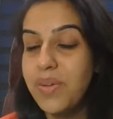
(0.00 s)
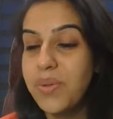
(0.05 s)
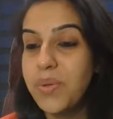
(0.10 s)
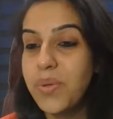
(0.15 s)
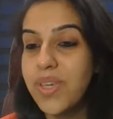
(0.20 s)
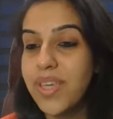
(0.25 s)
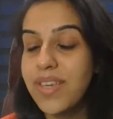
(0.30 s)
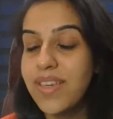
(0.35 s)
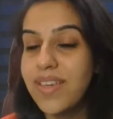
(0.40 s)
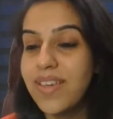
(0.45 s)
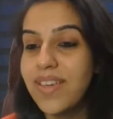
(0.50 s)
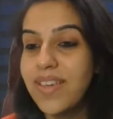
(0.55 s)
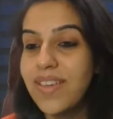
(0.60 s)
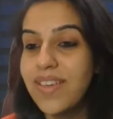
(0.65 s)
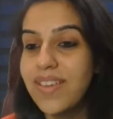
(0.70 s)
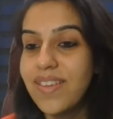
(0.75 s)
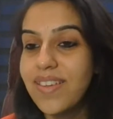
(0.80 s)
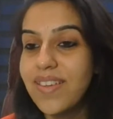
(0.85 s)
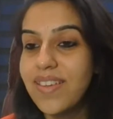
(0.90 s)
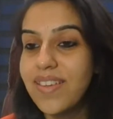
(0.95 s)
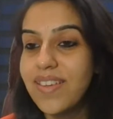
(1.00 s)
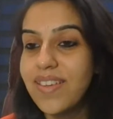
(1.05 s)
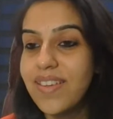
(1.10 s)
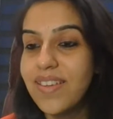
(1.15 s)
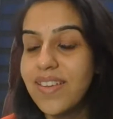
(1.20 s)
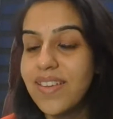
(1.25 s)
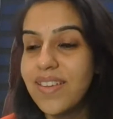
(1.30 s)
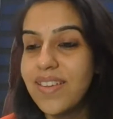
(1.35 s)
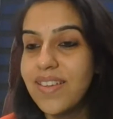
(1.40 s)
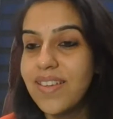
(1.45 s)
Okay.
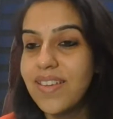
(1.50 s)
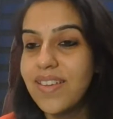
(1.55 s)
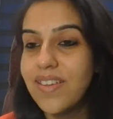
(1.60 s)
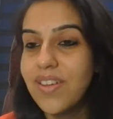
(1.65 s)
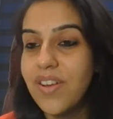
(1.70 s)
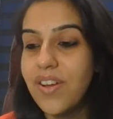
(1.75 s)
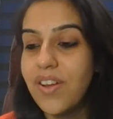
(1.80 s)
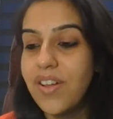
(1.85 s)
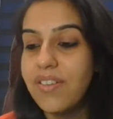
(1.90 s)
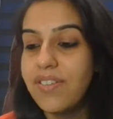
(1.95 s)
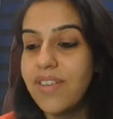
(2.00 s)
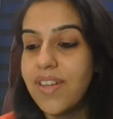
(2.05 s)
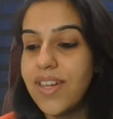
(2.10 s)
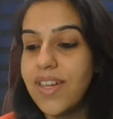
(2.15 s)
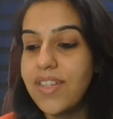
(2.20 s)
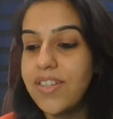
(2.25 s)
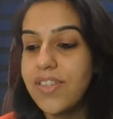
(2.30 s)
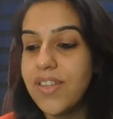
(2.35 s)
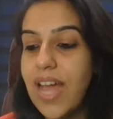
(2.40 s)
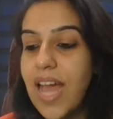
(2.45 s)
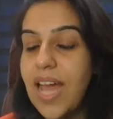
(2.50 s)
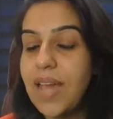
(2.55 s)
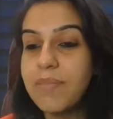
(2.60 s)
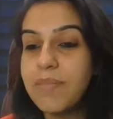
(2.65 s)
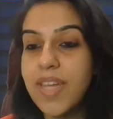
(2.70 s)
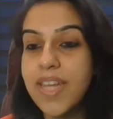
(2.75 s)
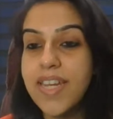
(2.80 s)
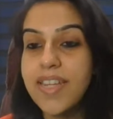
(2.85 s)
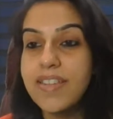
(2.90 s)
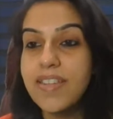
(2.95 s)
All right. So
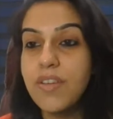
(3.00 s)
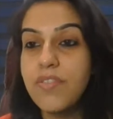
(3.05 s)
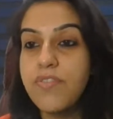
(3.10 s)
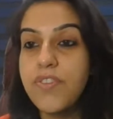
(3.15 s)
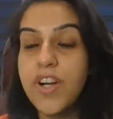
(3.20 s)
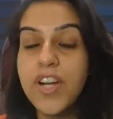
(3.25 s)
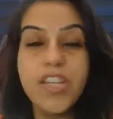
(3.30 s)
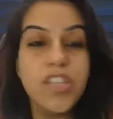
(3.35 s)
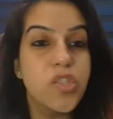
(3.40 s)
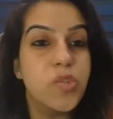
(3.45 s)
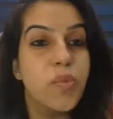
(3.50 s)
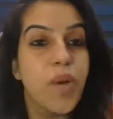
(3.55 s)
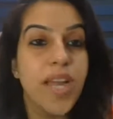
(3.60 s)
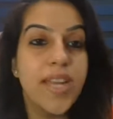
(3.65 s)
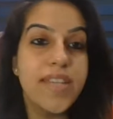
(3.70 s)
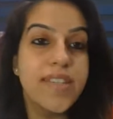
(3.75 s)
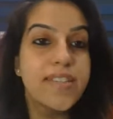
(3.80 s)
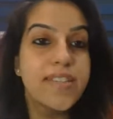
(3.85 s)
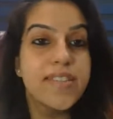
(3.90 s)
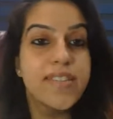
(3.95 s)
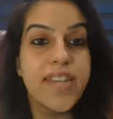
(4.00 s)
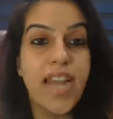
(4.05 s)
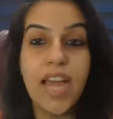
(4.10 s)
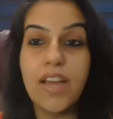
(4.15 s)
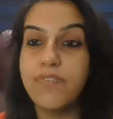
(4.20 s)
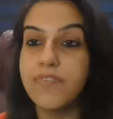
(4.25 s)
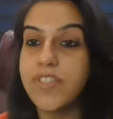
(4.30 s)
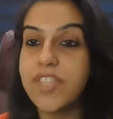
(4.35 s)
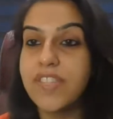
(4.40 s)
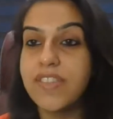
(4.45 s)
I'm getting the first one is
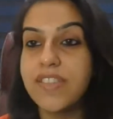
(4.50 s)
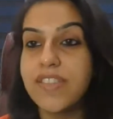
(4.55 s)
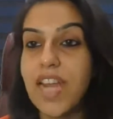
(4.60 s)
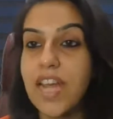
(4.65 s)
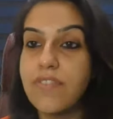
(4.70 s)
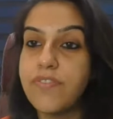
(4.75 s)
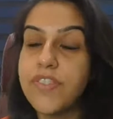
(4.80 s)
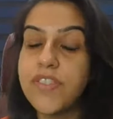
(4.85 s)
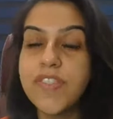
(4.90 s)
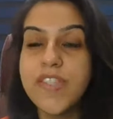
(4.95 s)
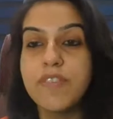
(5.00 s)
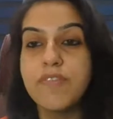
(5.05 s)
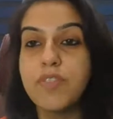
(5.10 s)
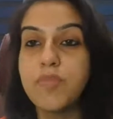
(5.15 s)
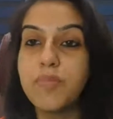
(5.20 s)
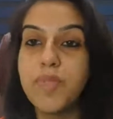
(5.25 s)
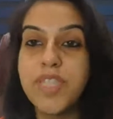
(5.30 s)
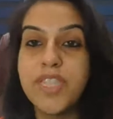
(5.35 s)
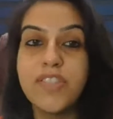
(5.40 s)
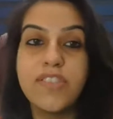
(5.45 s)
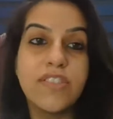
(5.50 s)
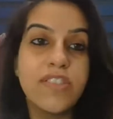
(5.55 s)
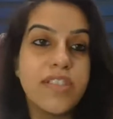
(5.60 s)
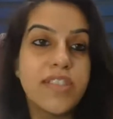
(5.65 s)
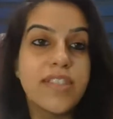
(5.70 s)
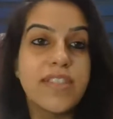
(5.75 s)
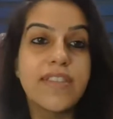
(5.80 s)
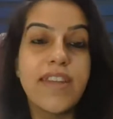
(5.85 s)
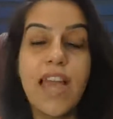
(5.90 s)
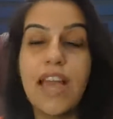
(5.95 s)
graphics. Graphics. Everybody's
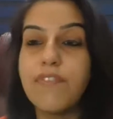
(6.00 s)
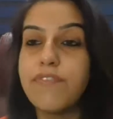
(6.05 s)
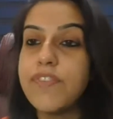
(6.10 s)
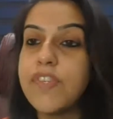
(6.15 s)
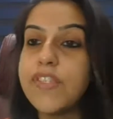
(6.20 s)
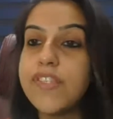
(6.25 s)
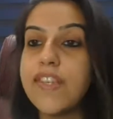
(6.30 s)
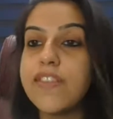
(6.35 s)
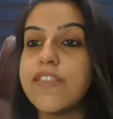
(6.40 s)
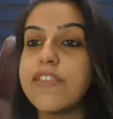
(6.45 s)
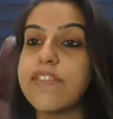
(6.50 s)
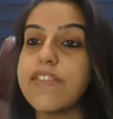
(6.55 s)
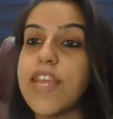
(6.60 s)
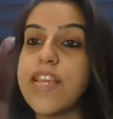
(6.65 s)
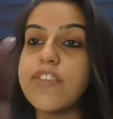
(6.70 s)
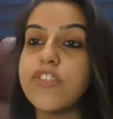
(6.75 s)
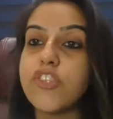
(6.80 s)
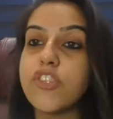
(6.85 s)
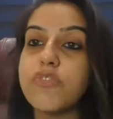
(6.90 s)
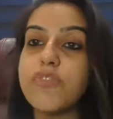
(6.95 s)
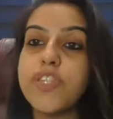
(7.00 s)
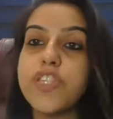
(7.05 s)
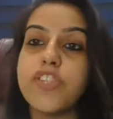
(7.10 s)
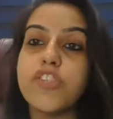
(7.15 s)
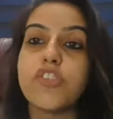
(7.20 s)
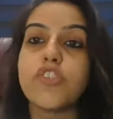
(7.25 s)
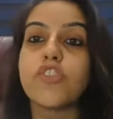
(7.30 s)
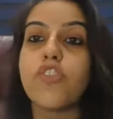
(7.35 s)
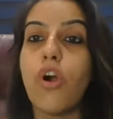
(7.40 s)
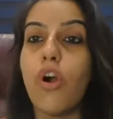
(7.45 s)
written graphics, and the rest of it
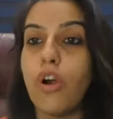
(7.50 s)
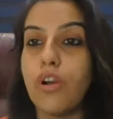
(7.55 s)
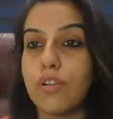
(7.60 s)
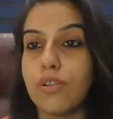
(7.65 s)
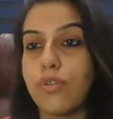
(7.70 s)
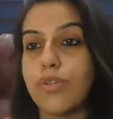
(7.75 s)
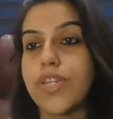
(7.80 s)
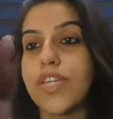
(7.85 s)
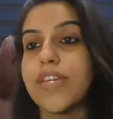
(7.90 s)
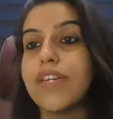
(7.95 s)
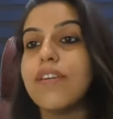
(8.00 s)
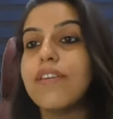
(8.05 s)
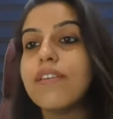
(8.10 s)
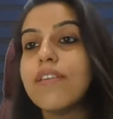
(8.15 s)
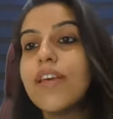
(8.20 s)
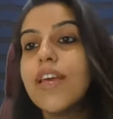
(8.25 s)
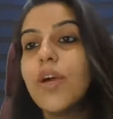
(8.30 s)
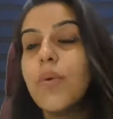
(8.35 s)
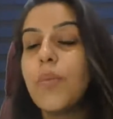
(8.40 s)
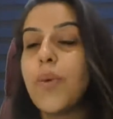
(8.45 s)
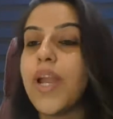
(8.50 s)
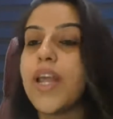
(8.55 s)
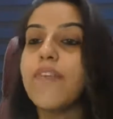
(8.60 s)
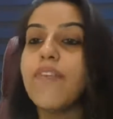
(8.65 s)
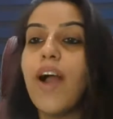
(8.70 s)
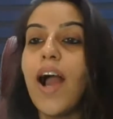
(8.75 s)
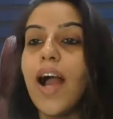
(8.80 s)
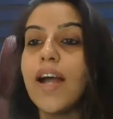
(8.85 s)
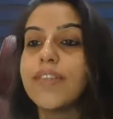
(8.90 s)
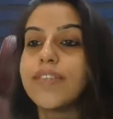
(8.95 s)
is wrong. Okay.
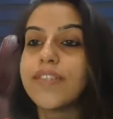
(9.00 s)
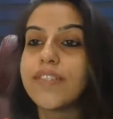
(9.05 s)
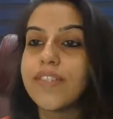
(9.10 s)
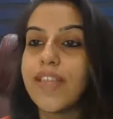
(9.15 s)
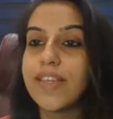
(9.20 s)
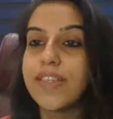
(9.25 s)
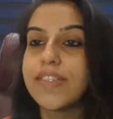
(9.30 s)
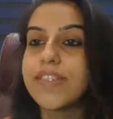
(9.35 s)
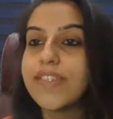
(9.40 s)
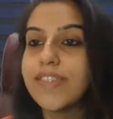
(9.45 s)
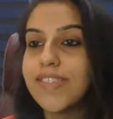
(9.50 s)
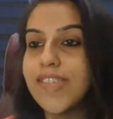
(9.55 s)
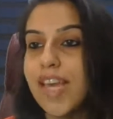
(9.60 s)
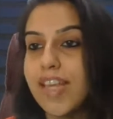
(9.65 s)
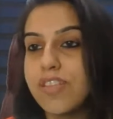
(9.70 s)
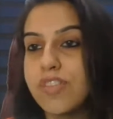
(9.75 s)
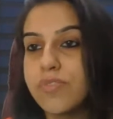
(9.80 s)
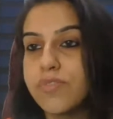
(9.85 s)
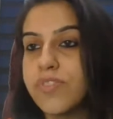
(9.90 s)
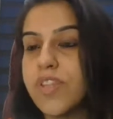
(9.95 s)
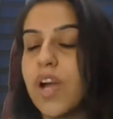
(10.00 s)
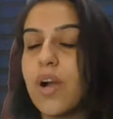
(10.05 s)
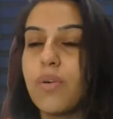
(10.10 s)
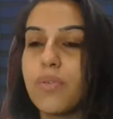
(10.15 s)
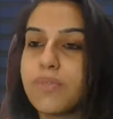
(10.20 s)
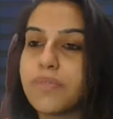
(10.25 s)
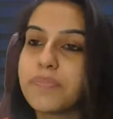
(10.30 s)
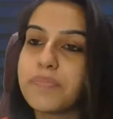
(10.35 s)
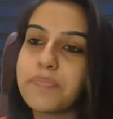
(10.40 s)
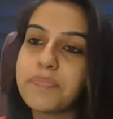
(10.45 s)
Whatever answers I can see as of now.